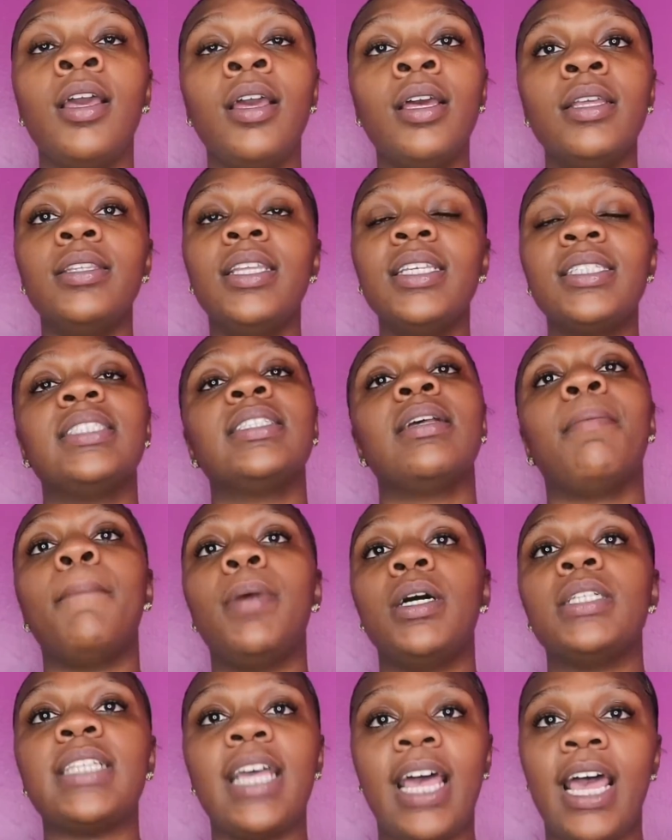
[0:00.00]
this is a
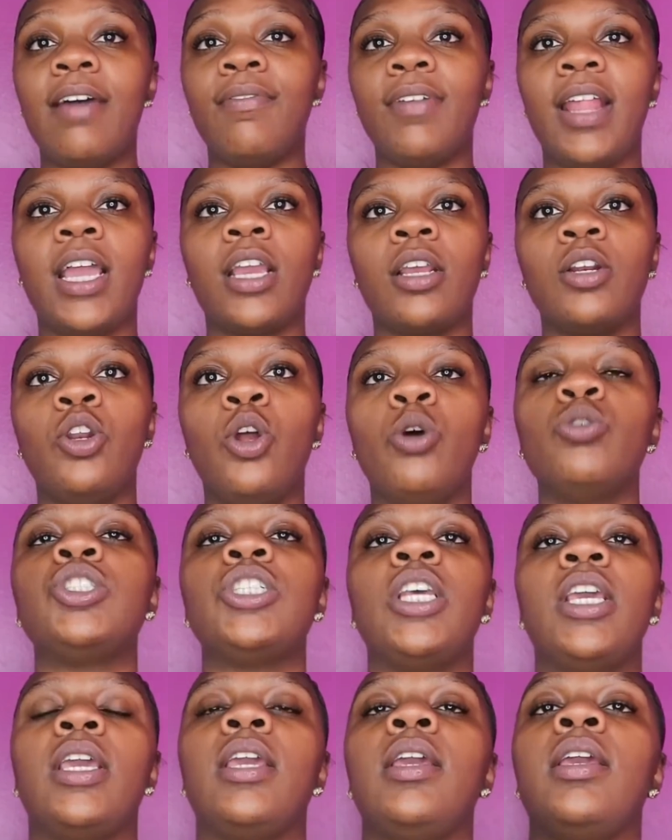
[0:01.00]
must-have. Like, no
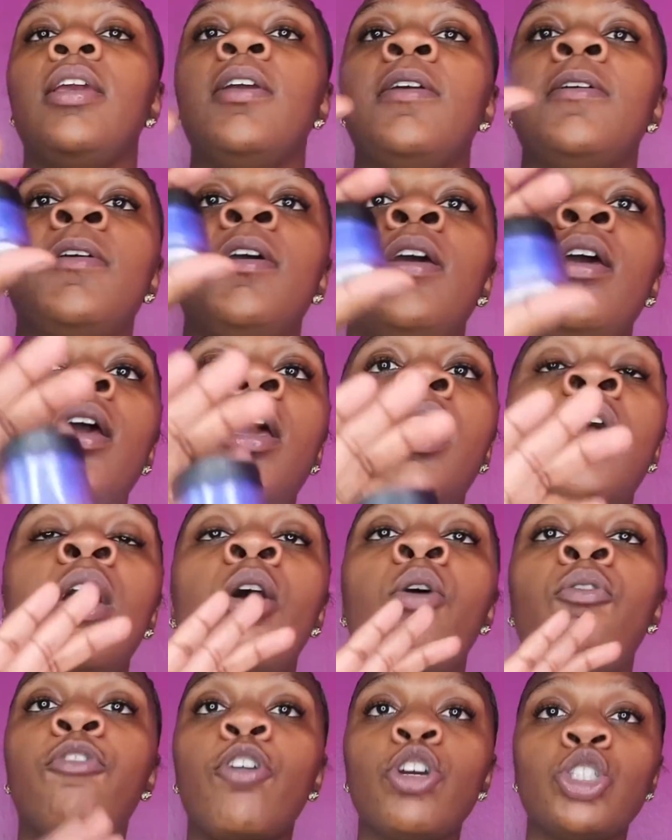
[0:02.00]
shade.
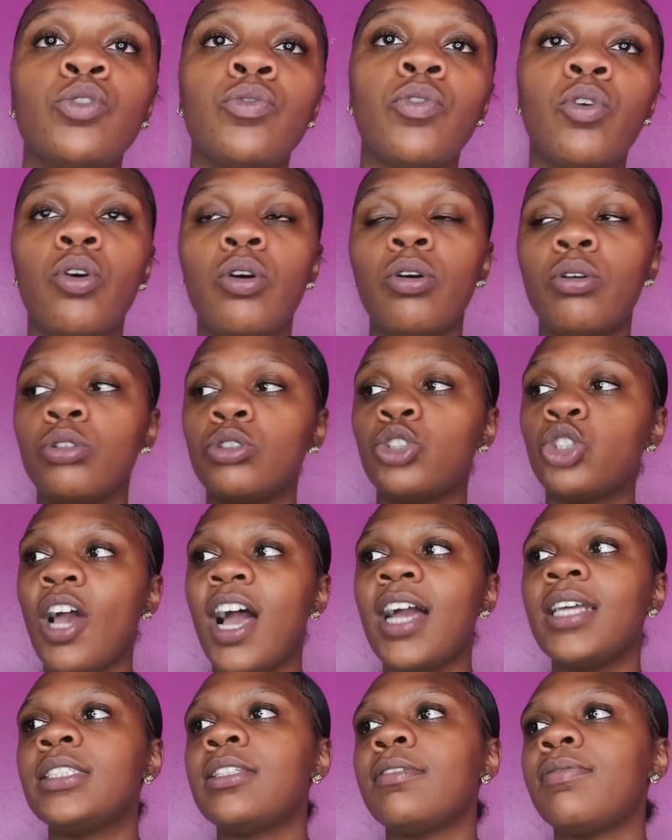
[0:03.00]
First of all,
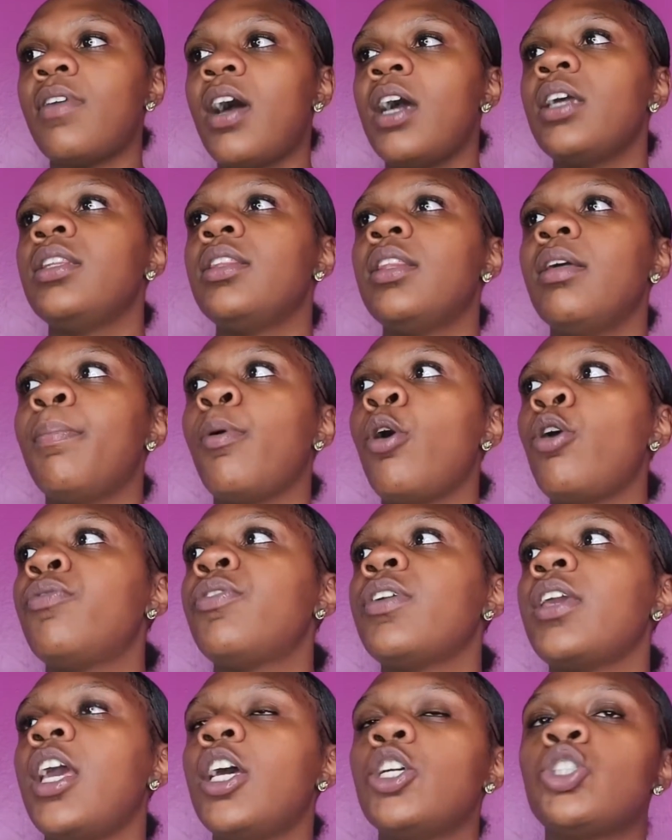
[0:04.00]
trying to find the
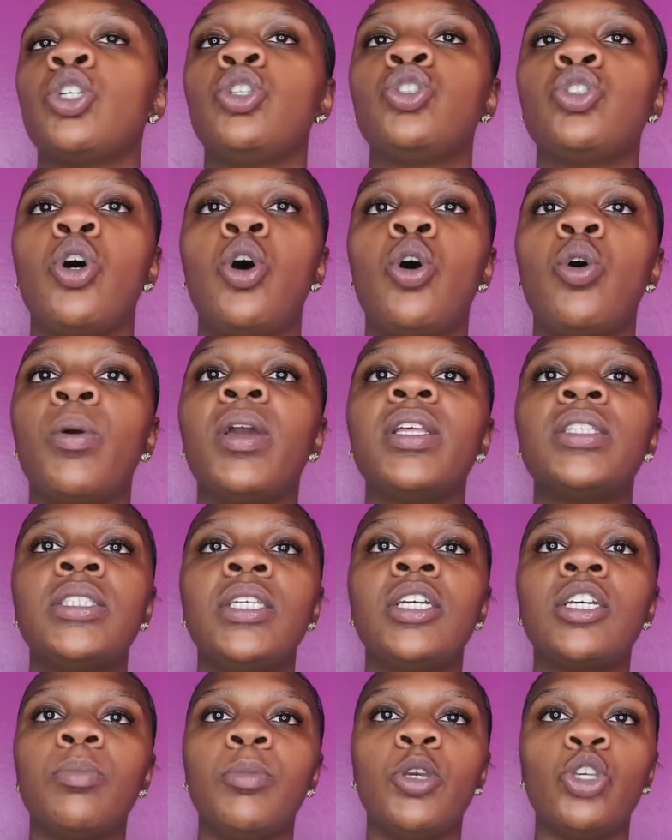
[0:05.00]
perfect edge control, it
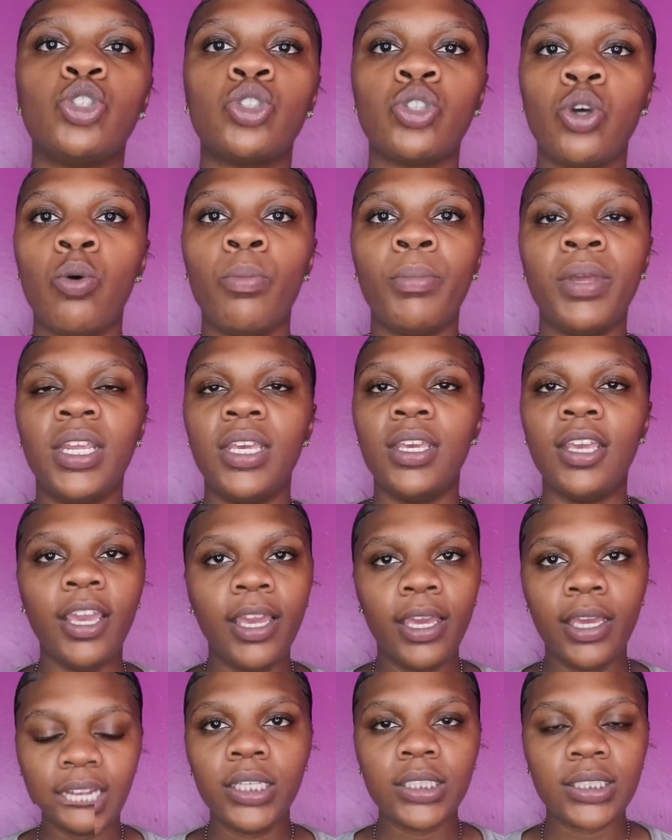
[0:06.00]
took me so many
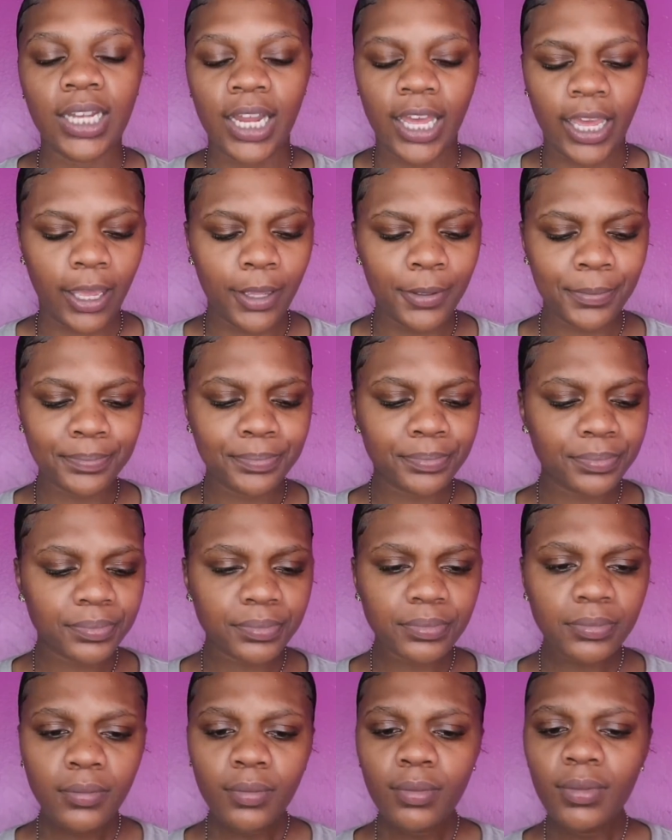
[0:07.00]
years. Like,
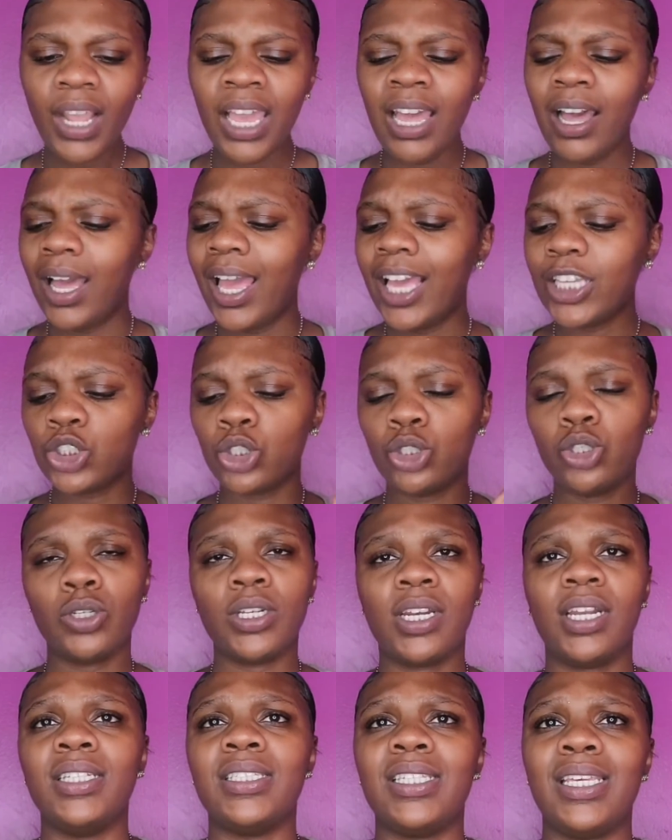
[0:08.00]
an edge control that
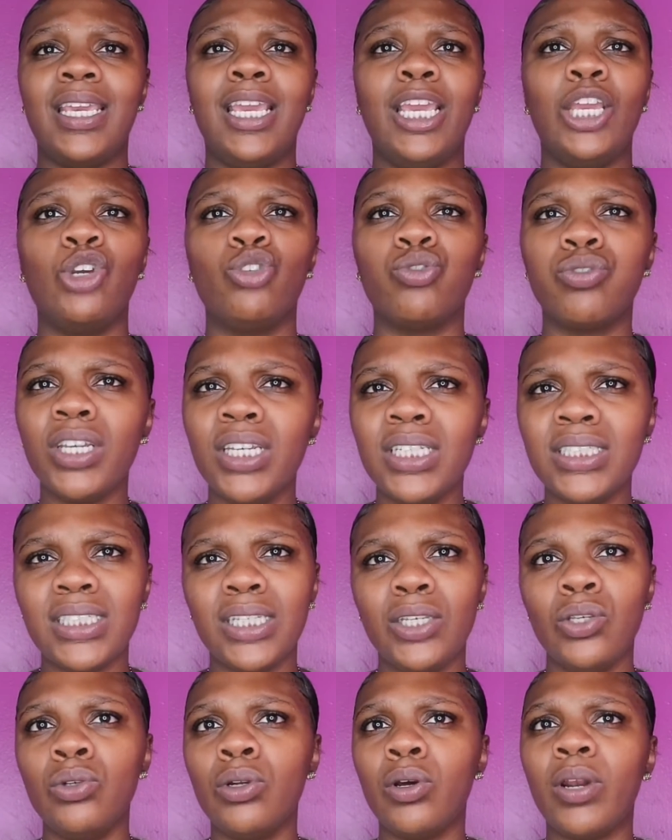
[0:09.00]
doesn't get greasy,
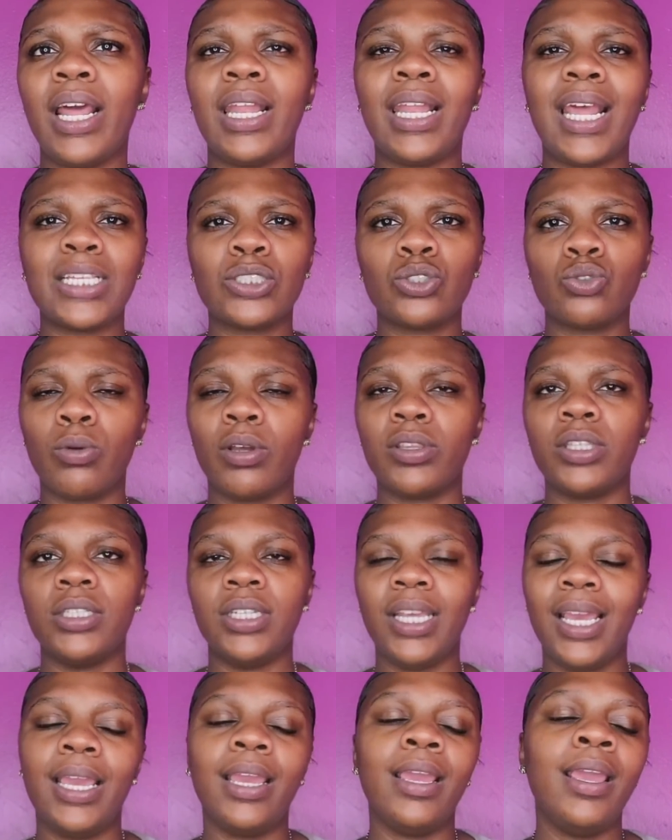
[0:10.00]
you know, that lasts throughout the
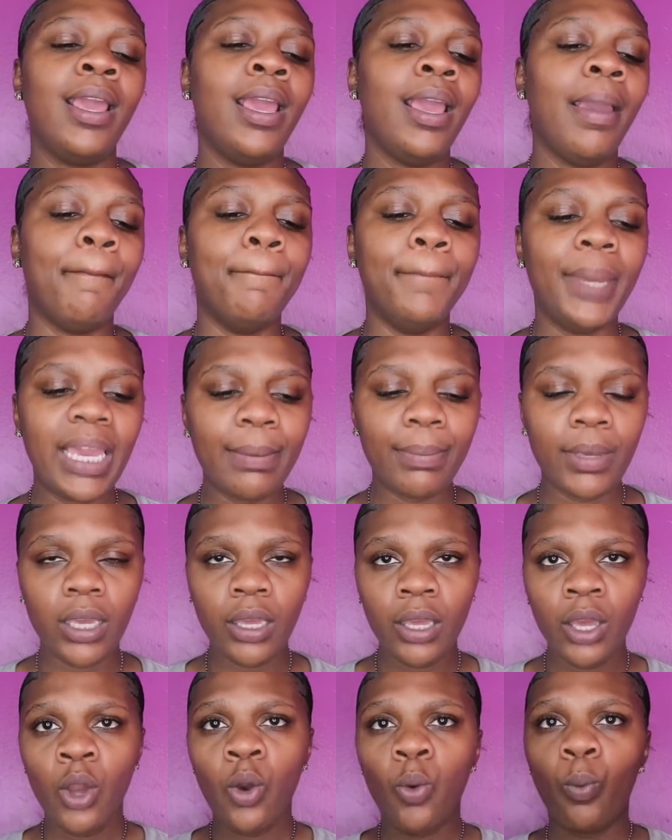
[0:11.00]
day. Baby,
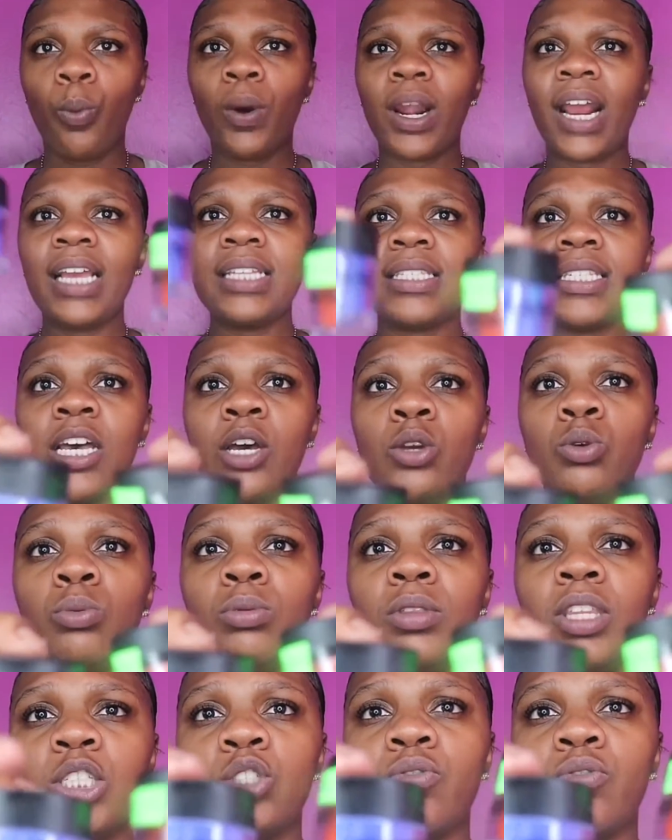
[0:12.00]
when I tell you this